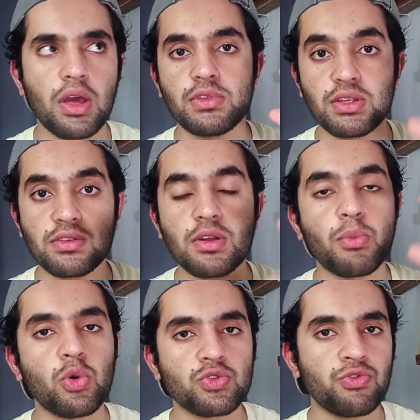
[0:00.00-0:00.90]
this is the
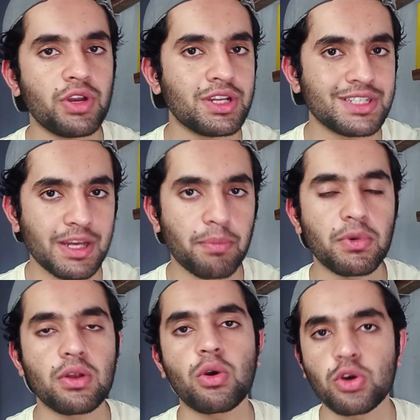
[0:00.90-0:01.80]
most weighted
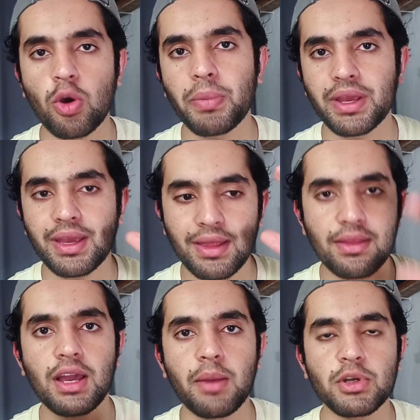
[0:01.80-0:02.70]
chapter or topic in
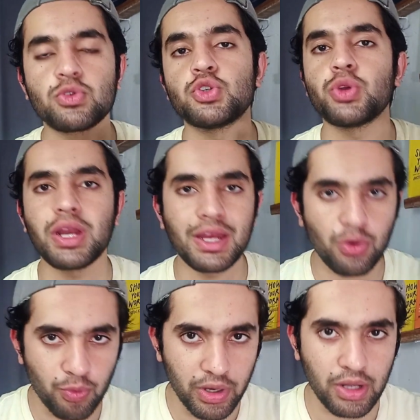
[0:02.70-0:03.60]
the IMAT, so you really
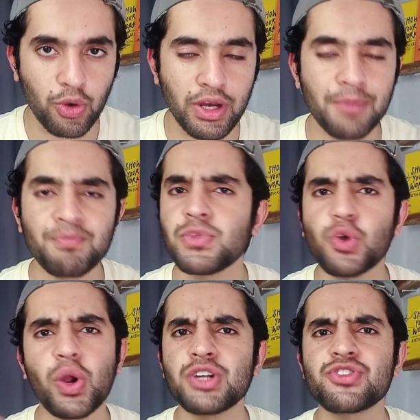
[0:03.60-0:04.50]
need to work on it.
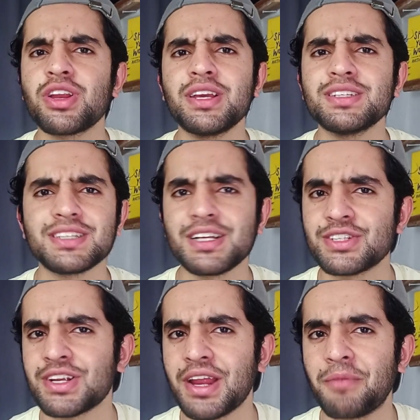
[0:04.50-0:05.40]
So it's really easy,
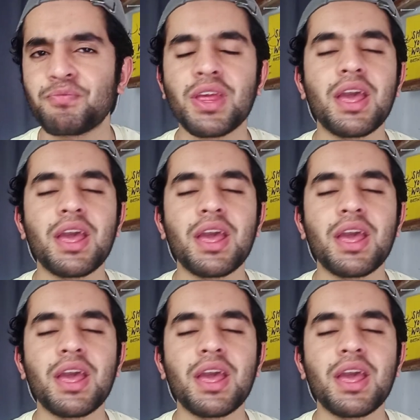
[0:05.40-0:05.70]
isn't it?